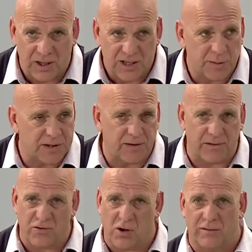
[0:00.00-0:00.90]
especially if
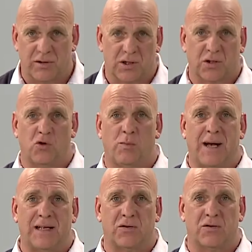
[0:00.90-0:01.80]
you're driving a school
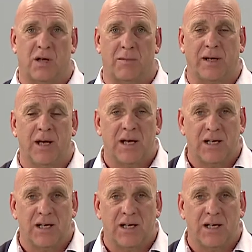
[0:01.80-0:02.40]
bus or something.